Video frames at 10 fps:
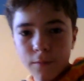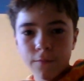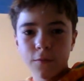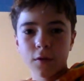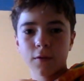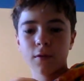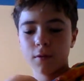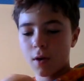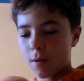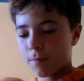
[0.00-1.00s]

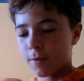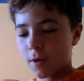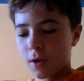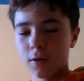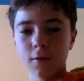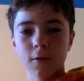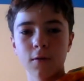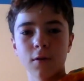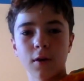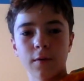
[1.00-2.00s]
first update,
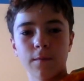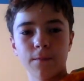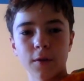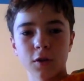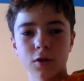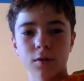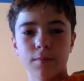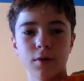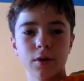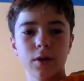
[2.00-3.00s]
I finished the
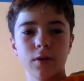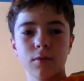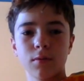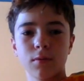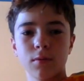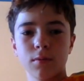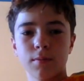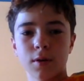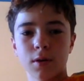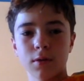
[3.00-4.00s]
body
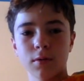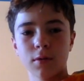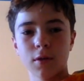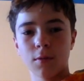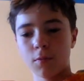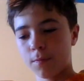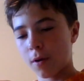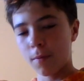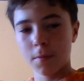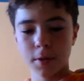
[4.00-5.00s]
part. This will
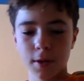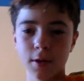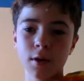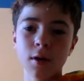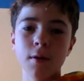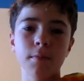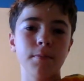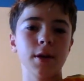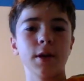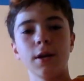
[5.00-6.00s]
probably
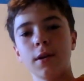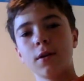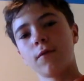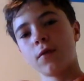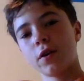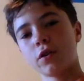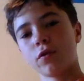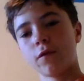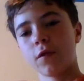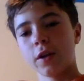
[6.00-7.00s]
be a very
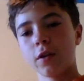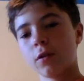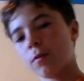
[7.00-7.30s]
short video.